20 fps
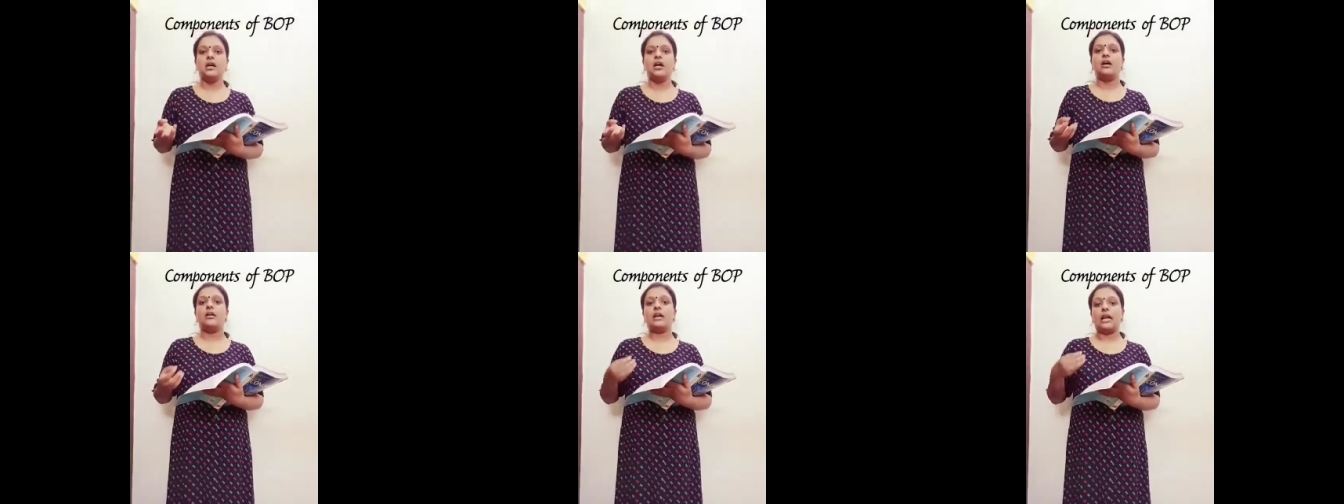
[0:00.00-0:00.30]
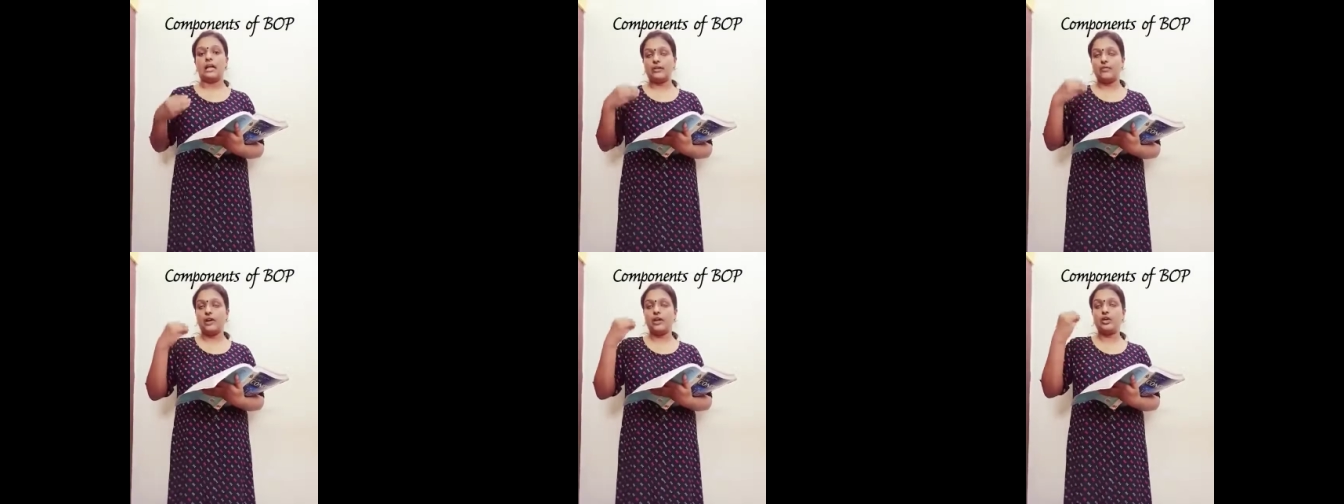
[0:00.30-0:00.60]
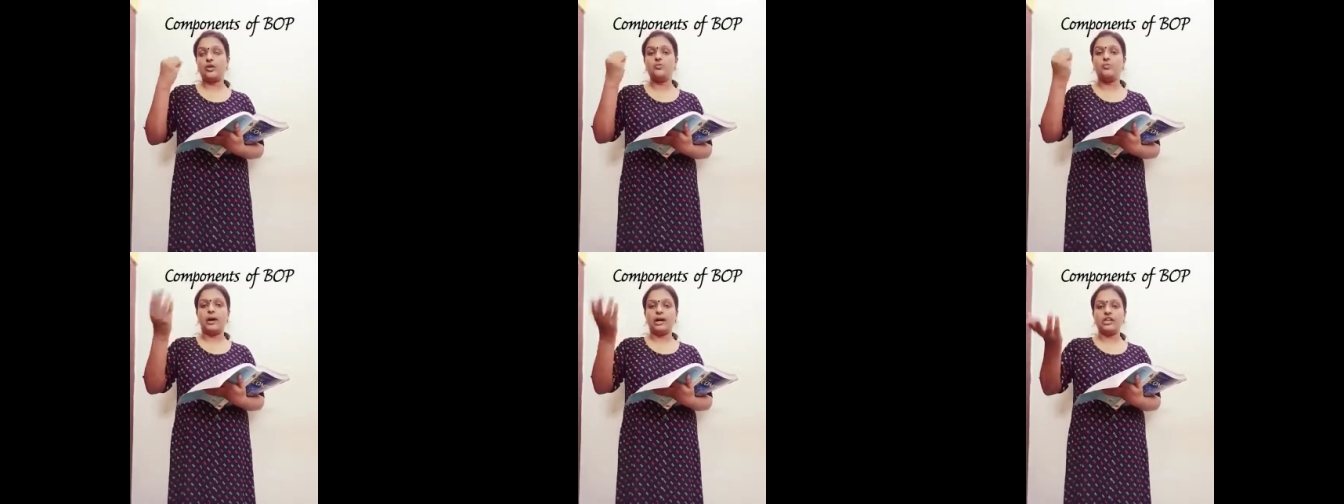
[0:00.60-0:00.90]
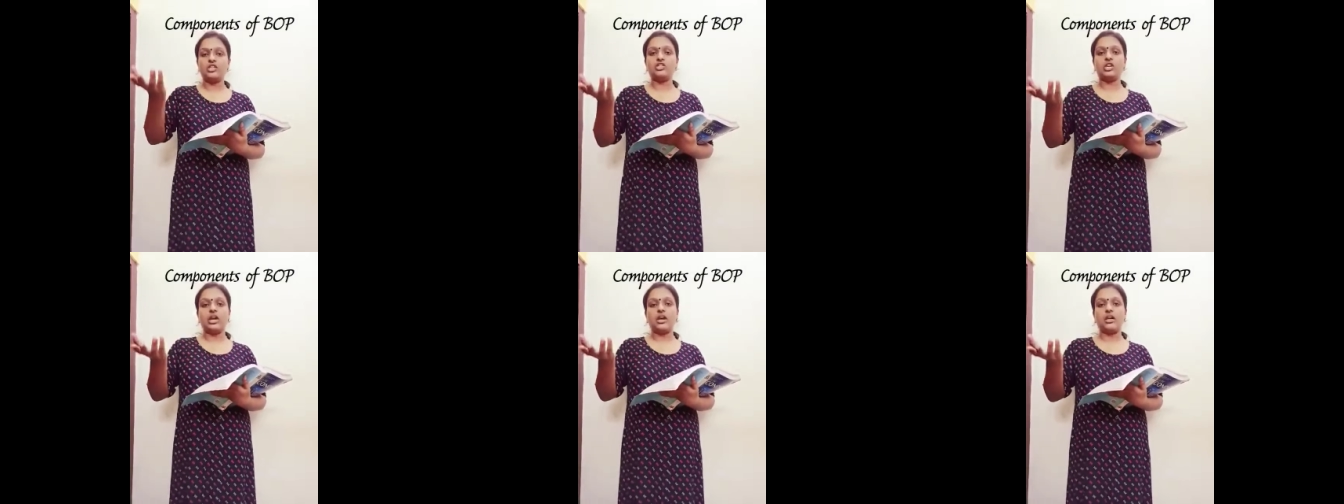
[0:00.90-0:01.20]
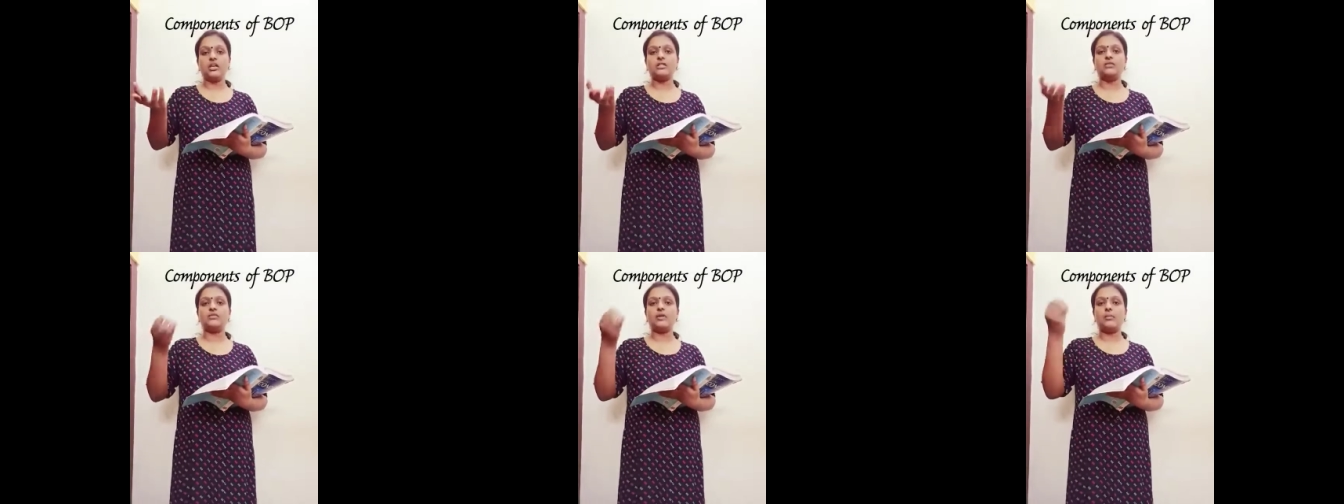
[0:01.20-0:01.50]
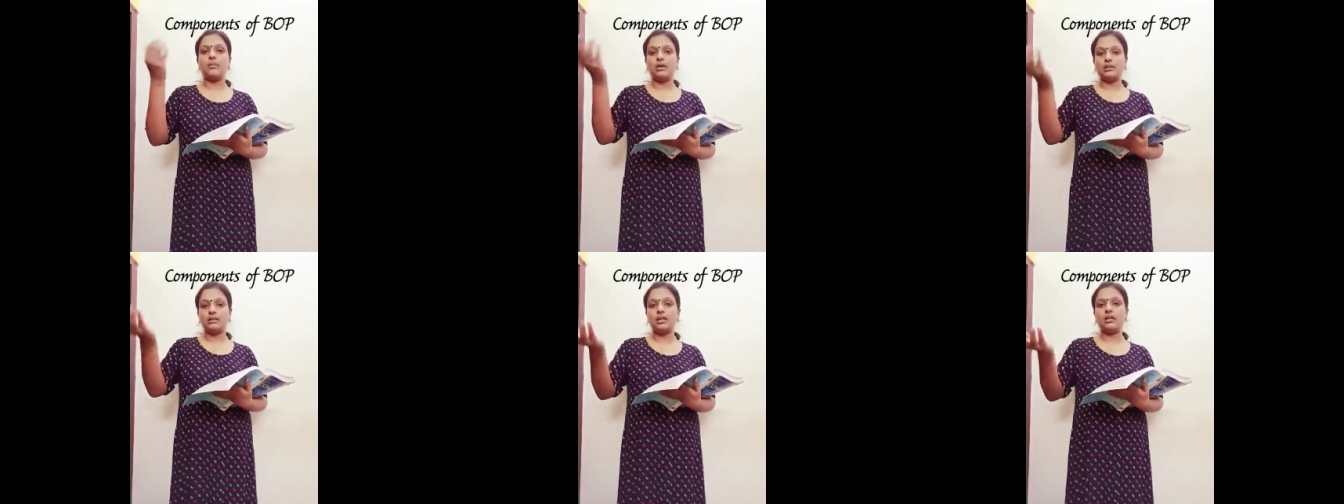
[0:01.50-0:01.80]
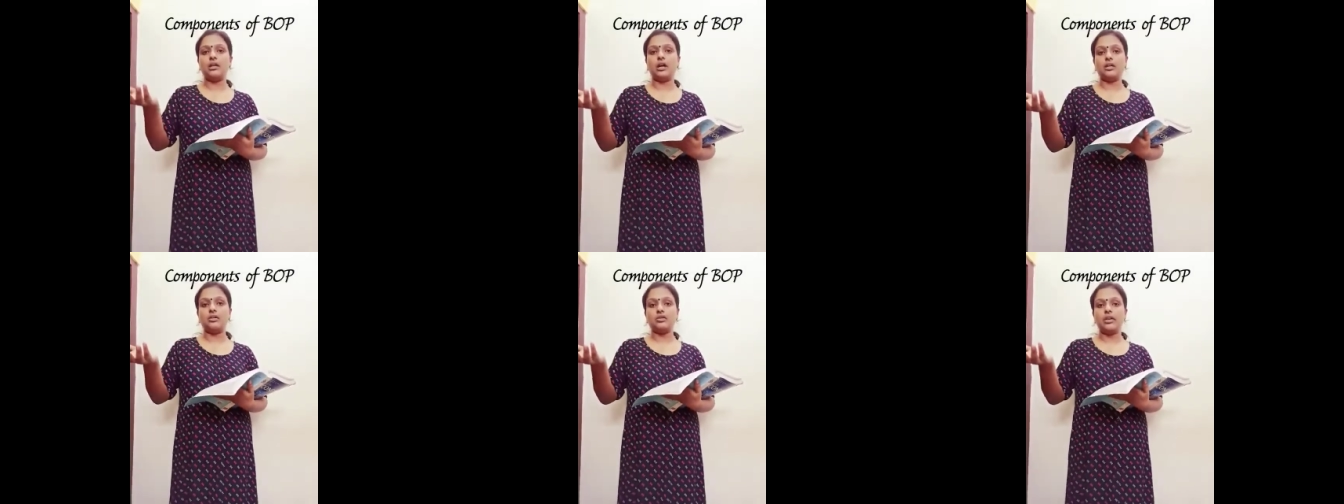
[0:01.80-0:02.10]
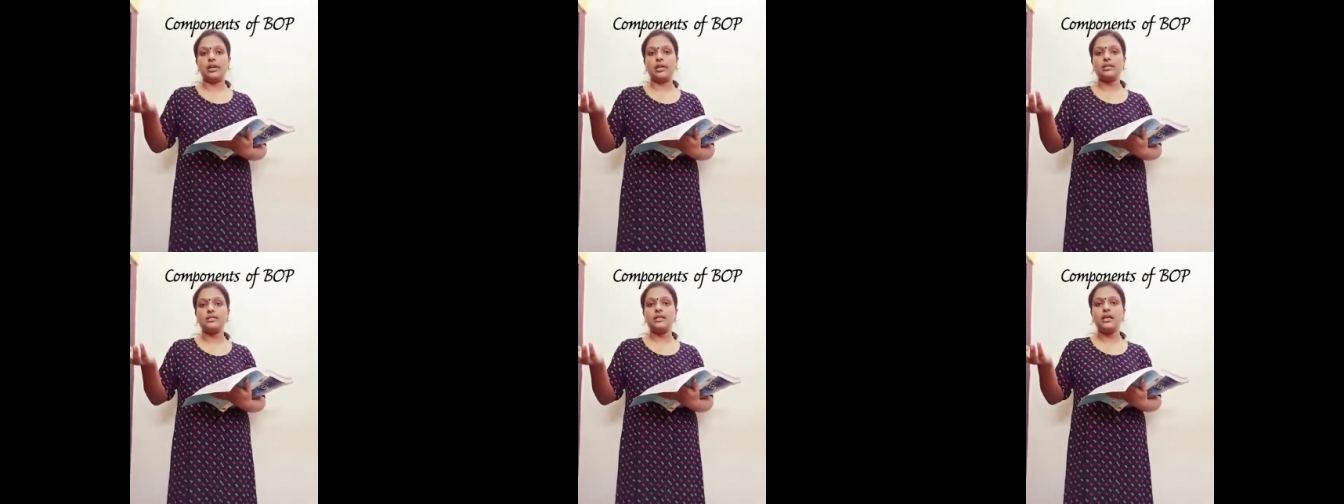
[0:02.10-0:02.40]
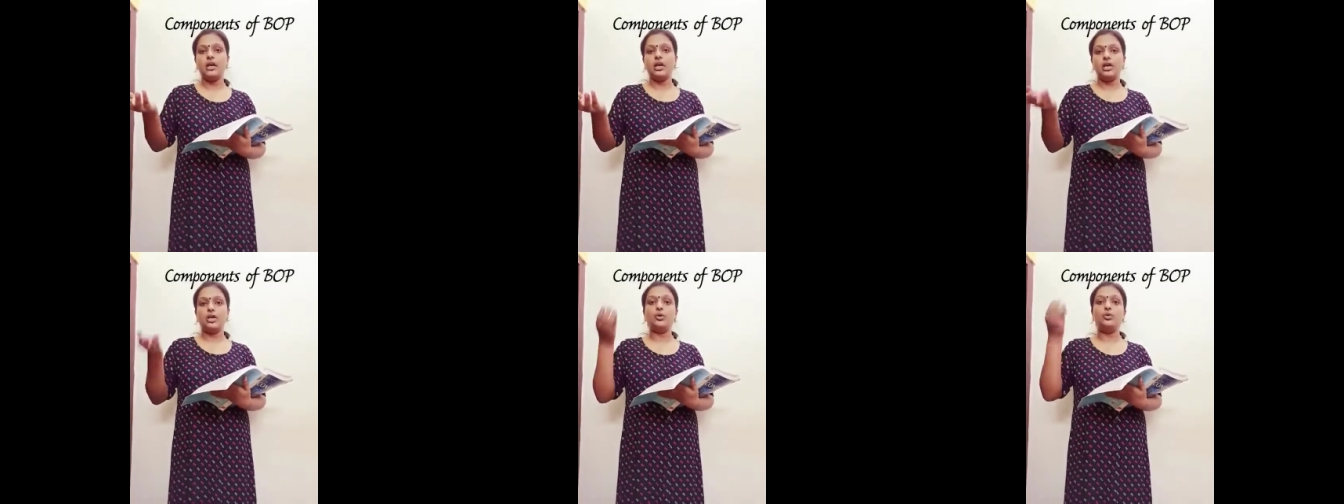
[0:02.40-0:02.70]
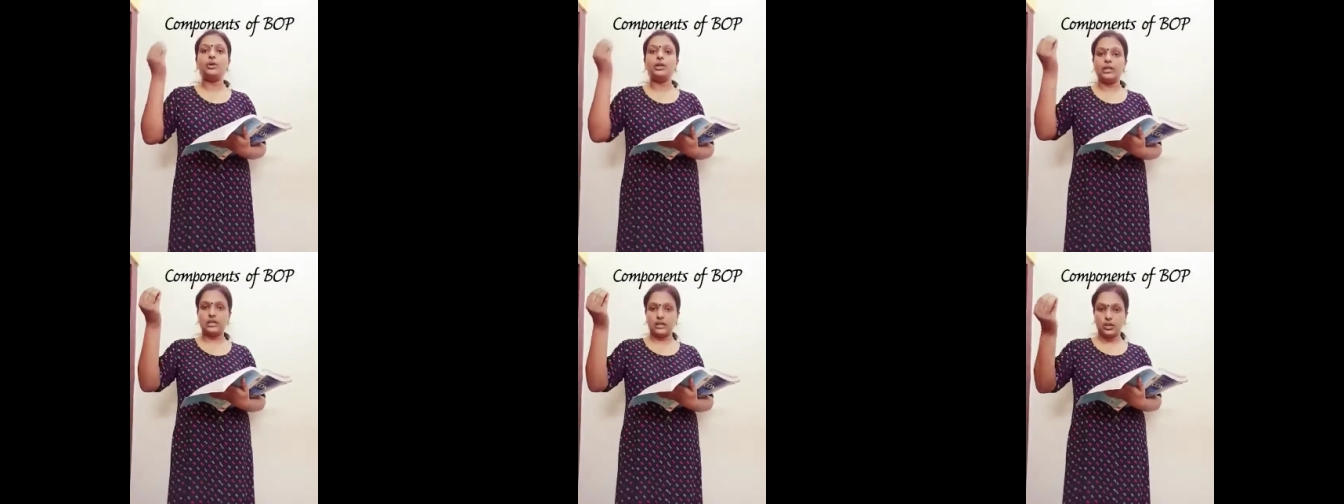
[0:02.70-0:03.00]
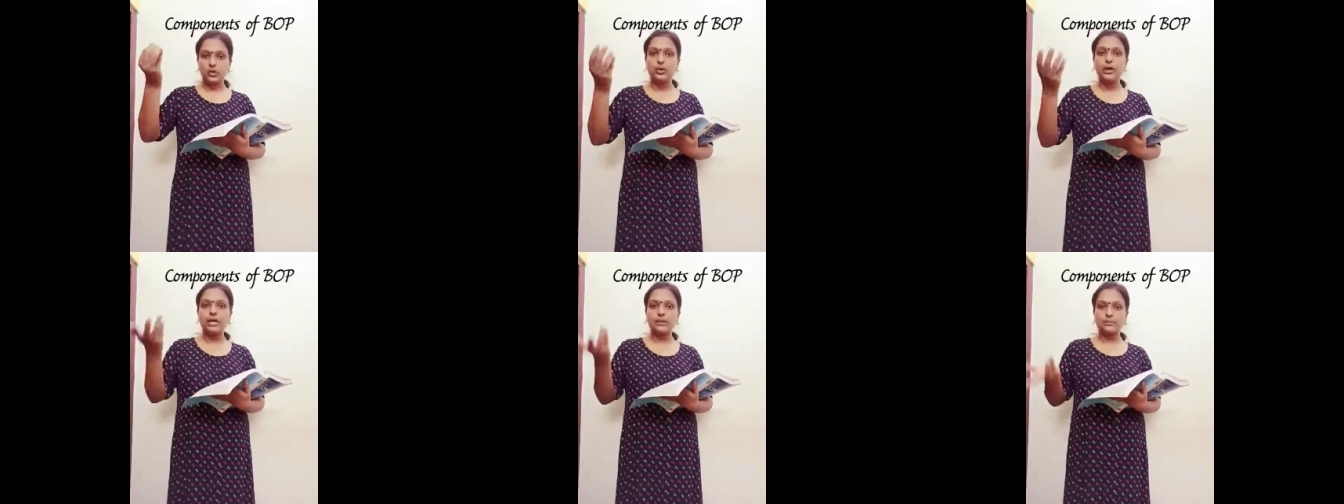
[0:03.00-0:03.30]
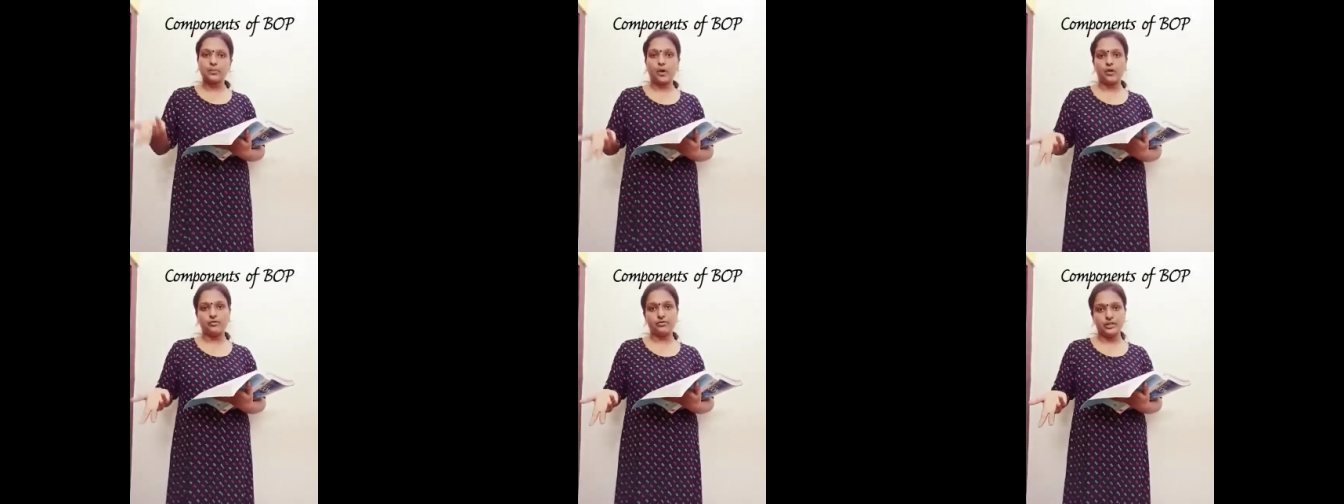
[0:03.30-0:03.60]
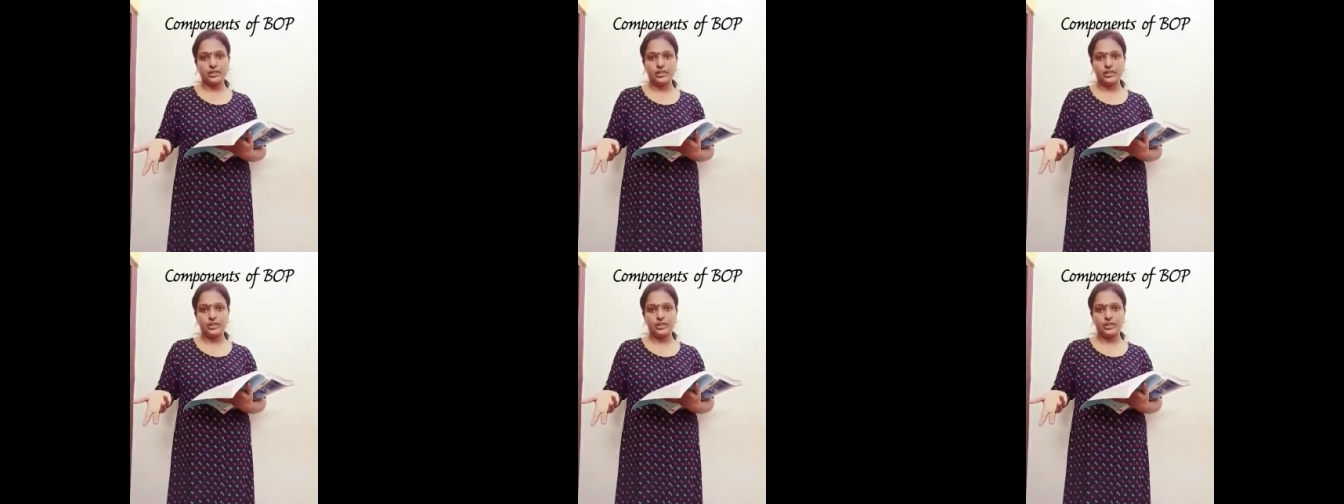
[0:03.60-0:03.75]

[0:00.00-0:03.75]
Like when you buy shares from other countries, you get profit